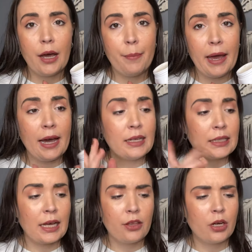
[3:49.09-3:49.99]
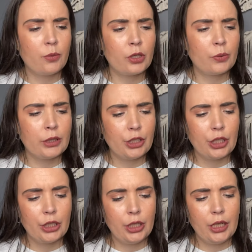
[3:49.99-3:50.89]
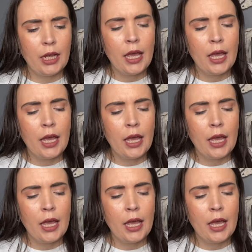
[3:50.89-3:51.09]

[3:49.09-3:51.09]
mask. I thought it worked really good.